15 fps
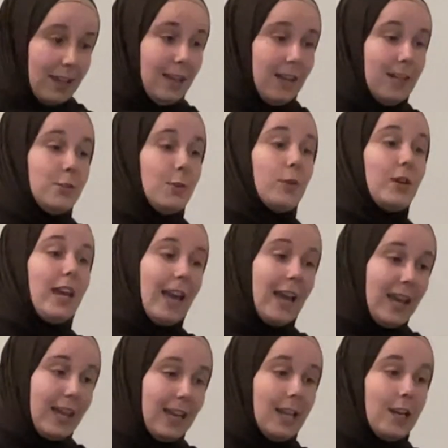It's
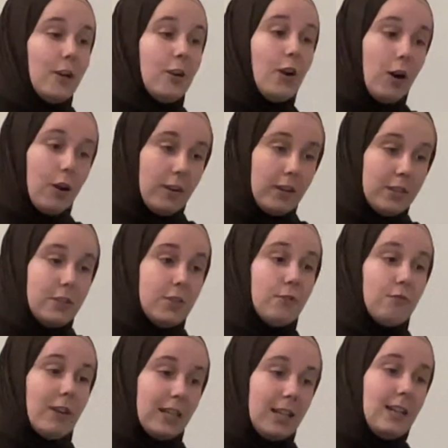okay and encouraged to
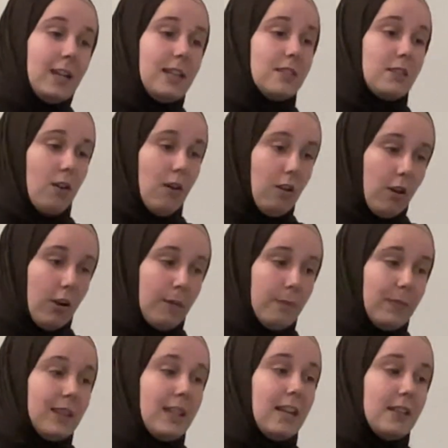recognize the harm
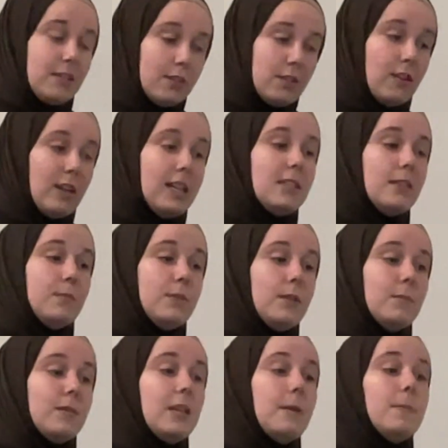that the SSRI
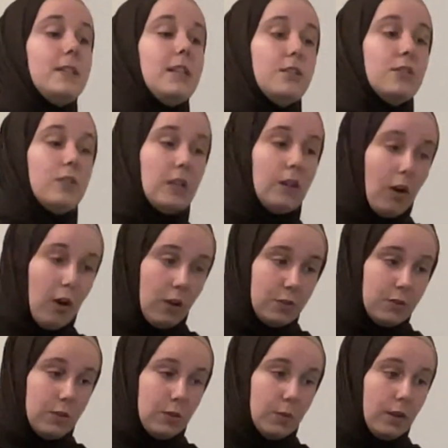symptoms can potentially
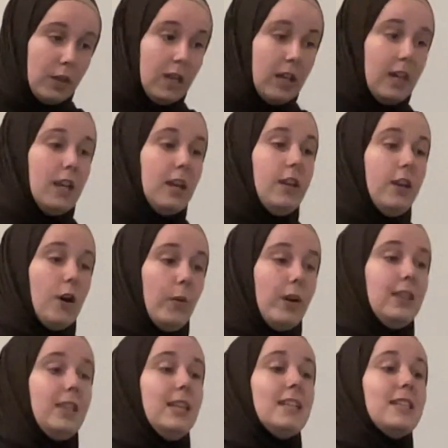cause you.
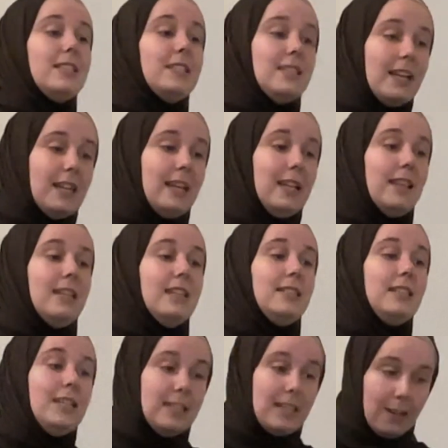Knowing the extent and the
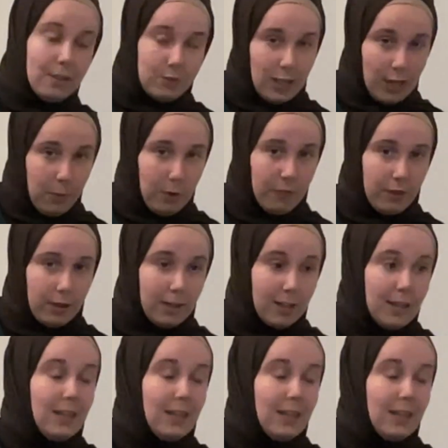details, however,